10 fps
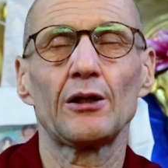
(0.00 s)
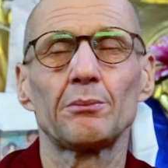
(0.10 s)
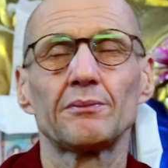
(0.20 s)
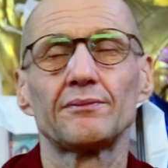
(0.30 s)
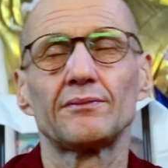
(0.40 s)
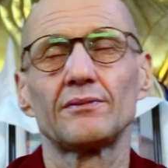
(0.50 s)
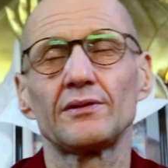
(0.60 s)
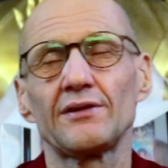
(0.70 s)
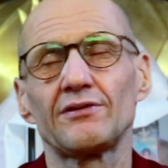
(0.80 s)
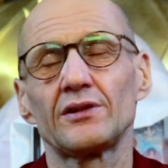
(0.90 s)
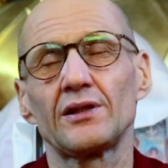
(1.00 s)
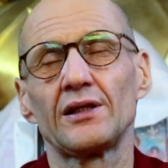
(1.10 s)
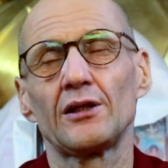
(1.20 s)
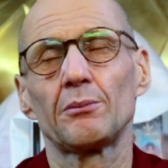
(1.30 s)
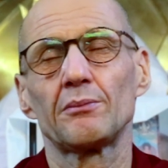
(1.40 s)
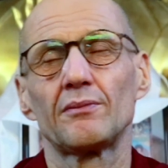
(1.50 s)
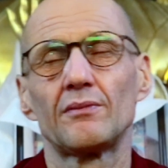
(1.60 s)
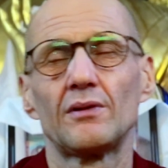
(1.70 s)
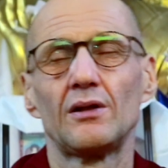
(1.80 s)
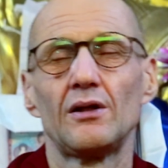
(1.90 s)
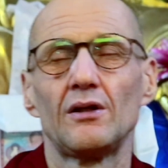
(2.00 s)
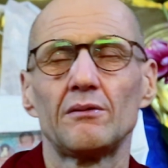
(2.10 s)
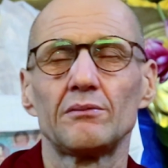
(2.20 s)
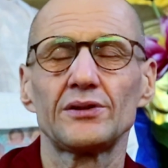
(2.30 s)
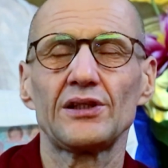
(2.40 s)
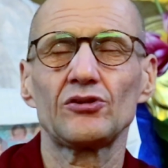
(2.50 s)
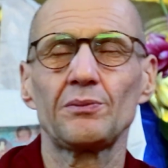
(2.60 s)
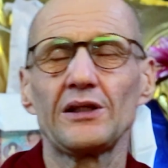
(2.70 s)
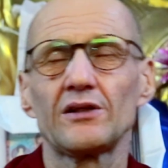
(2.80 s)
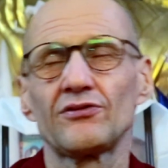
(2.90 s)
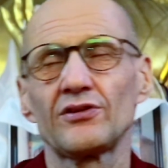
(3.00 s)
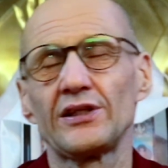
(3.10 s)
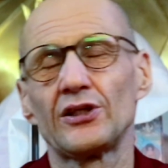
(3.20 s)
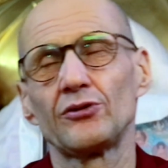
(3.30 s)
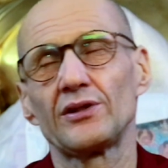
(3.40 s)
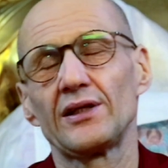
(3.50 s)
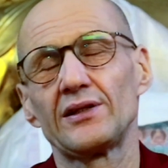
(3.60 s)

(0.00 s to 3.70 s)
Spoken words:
help. Definitely help. But they speak of three, don't they?